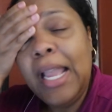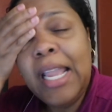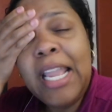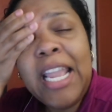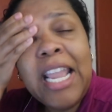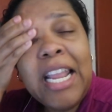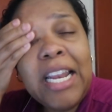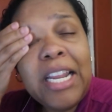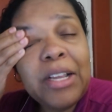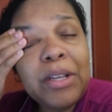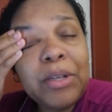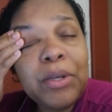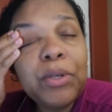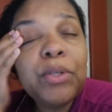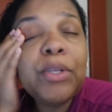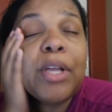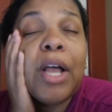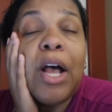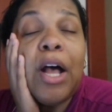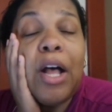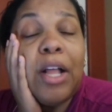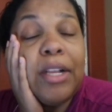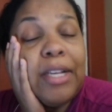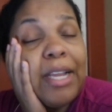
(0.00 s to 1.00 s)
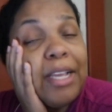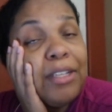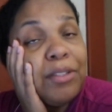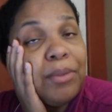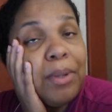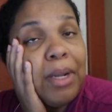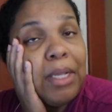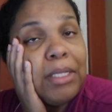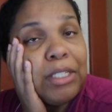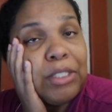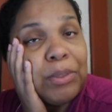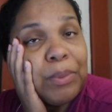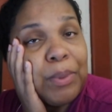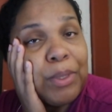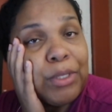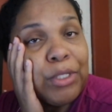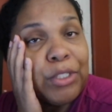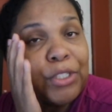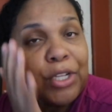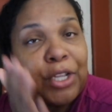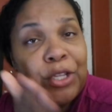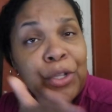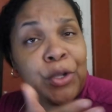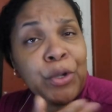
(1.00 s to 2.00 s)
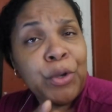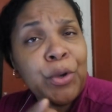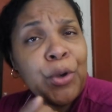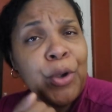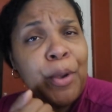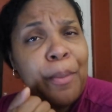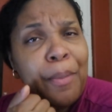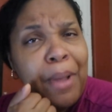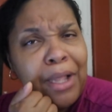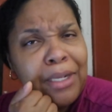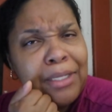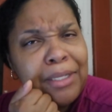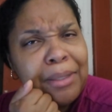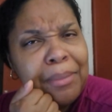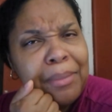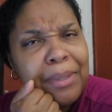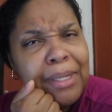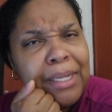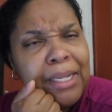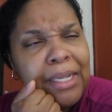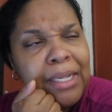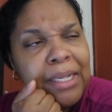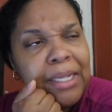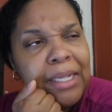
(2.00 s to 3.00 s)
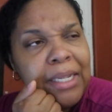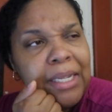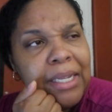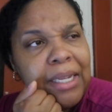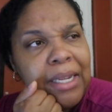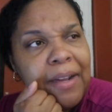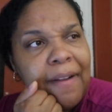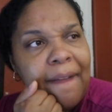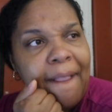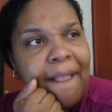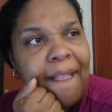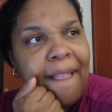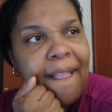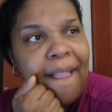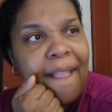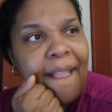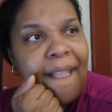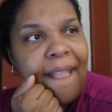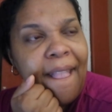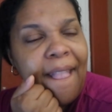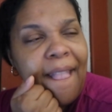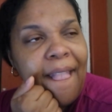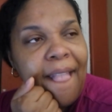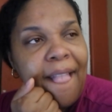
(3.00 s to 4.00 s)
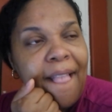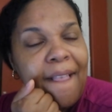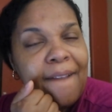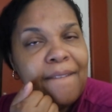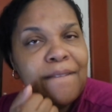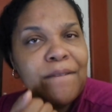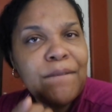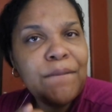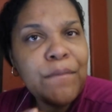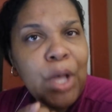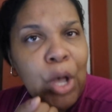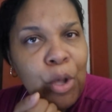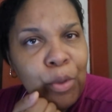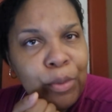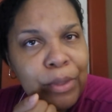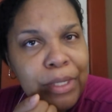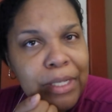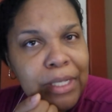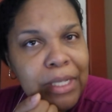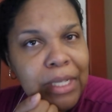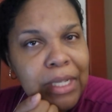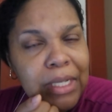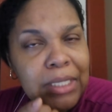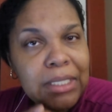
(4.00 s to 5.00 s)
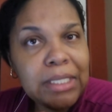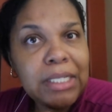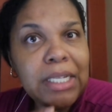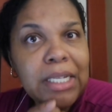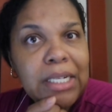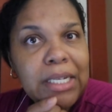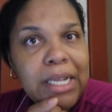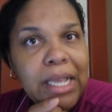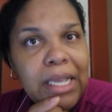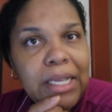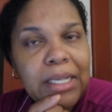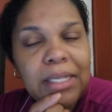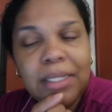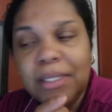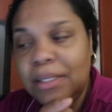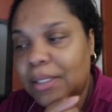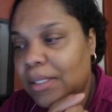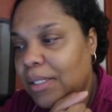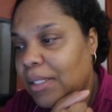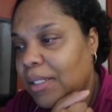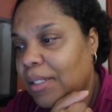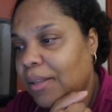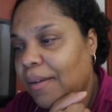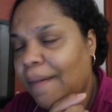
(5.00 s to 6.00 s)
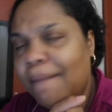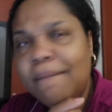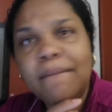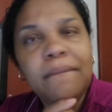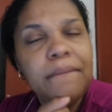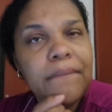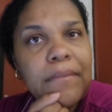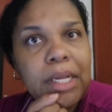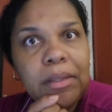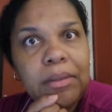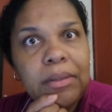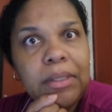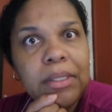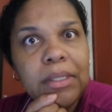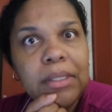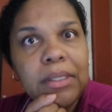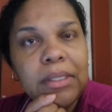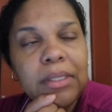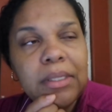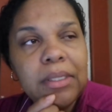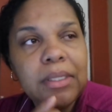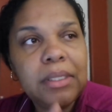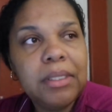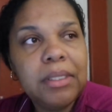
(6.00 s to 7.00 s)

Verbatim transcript: anywho, y'all, that's what I just wanted to say. Your girl about to be 40 in 10 days. 40.